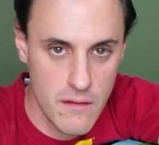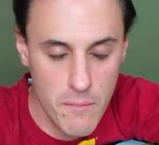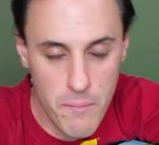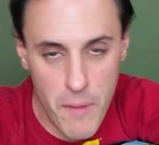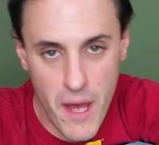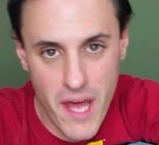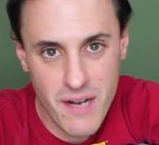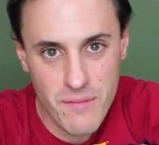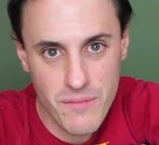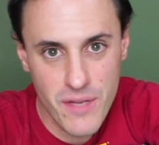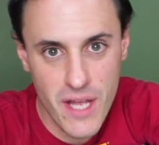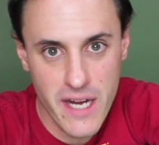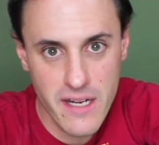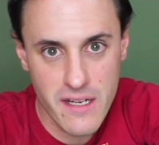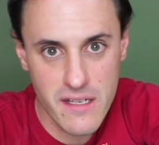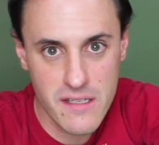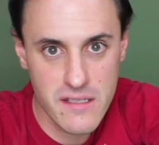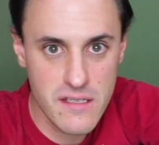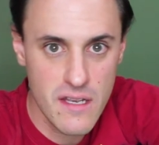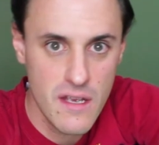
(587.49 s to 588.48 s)
The bottom line
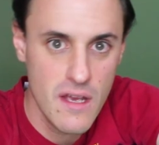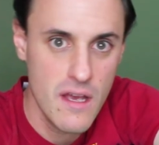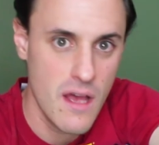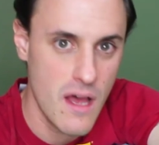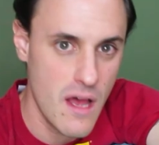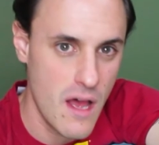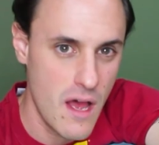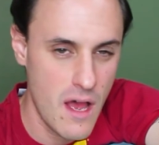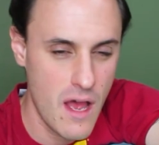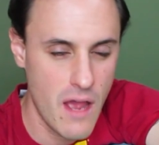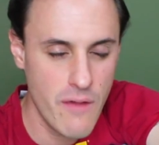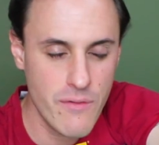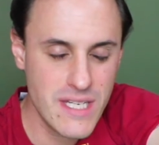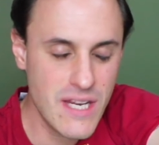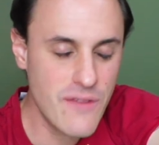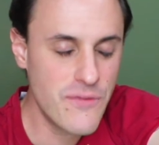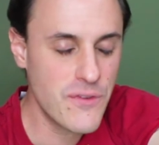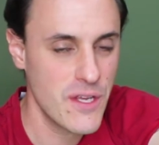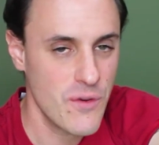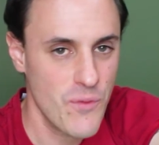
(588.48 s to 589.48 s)
is, I would
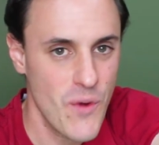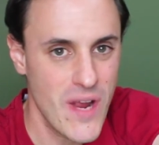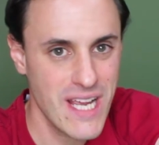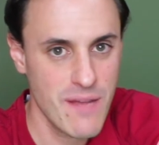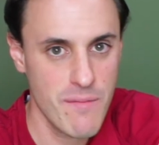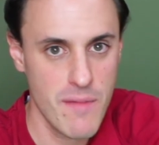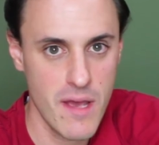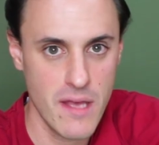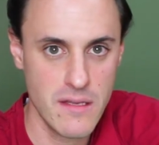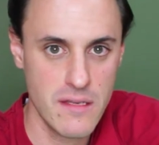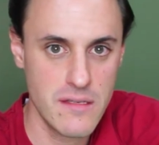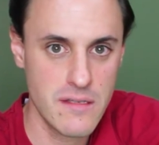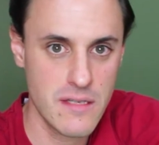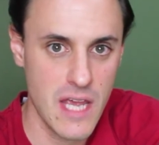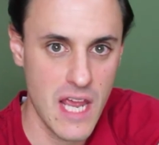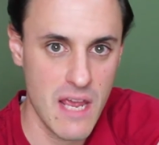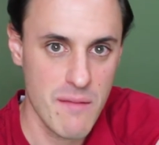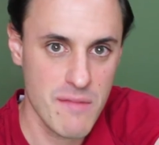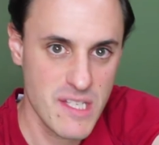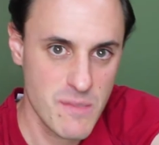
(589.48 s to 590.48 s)
definitely recommend this
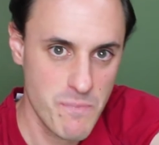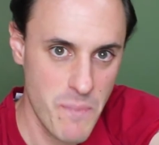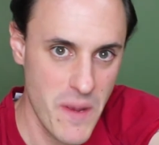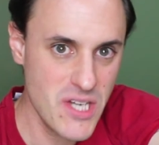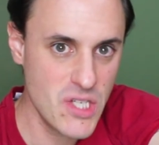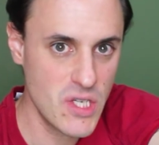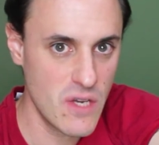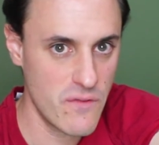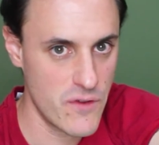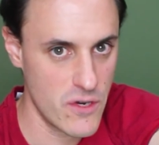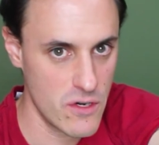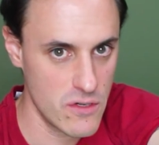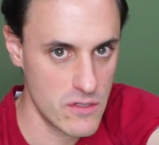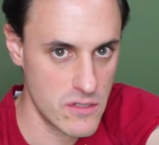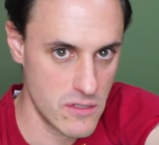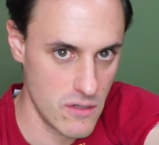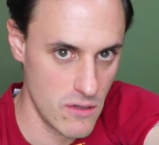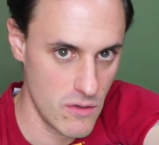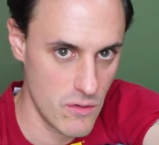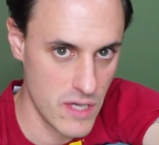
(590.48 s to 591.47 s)
game, especially if you're a
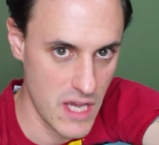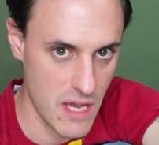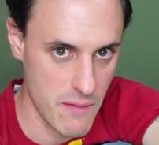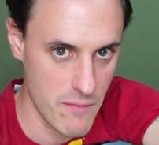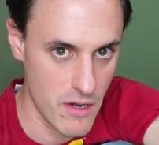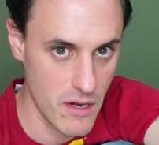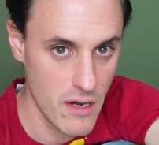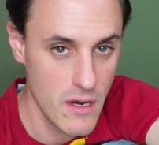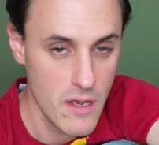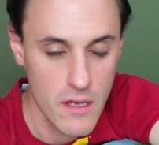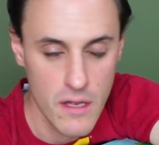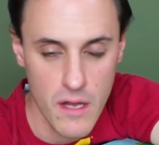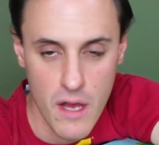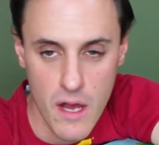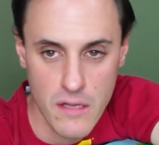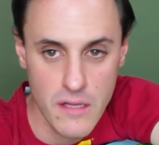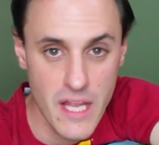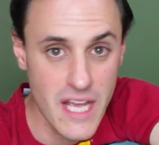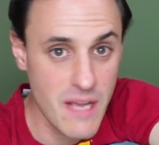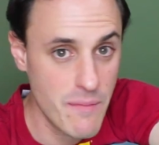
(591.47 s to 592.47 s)
solo gamer
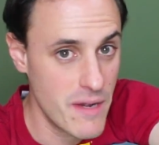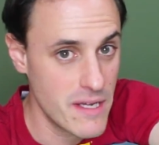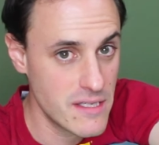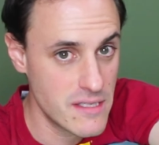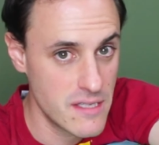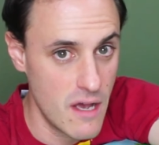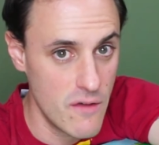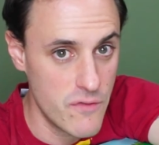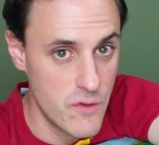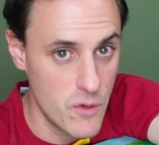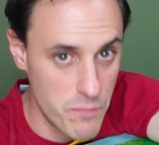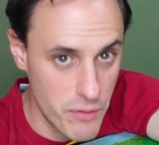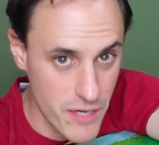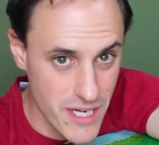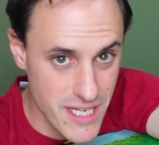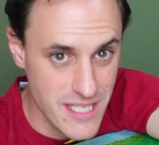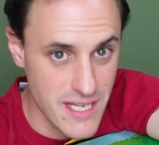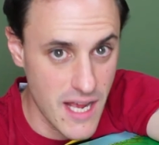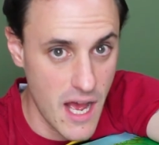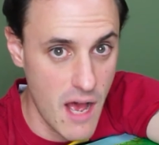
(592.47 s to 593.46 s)
like myself who
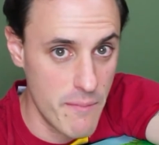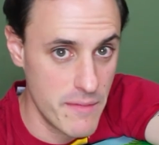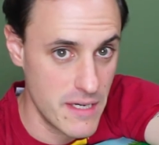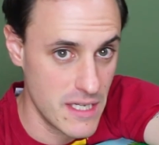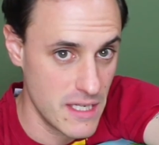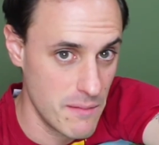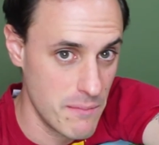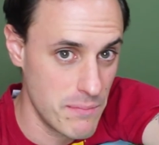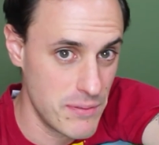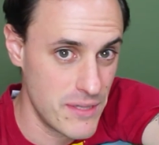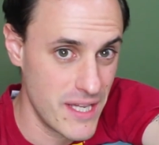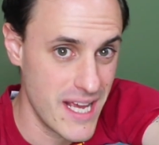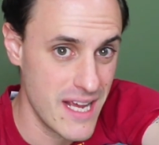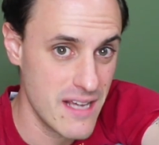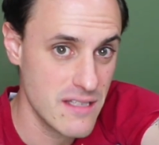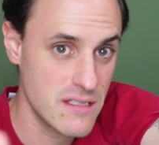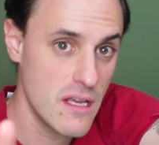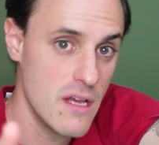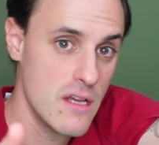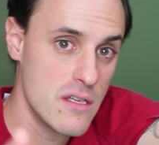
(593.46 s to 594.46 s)
predominantly
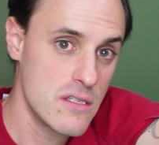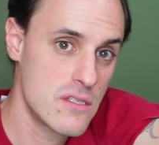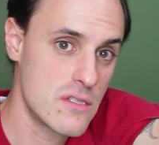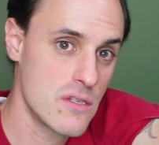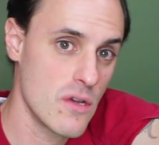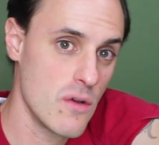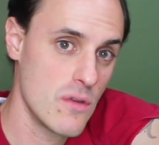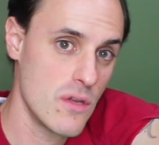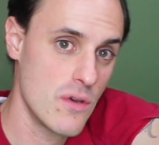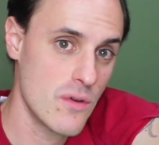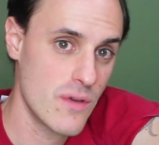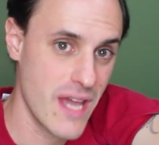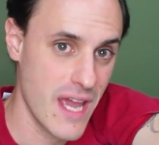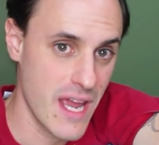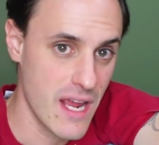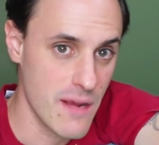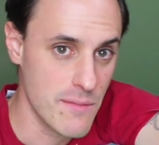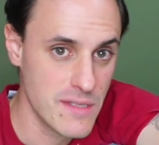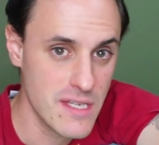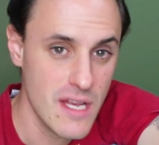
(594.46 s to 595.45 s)
plays solo
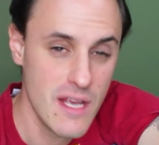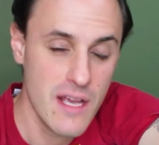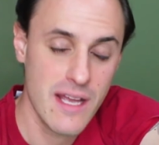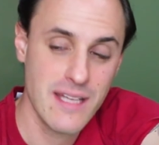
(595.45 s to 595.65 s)
games.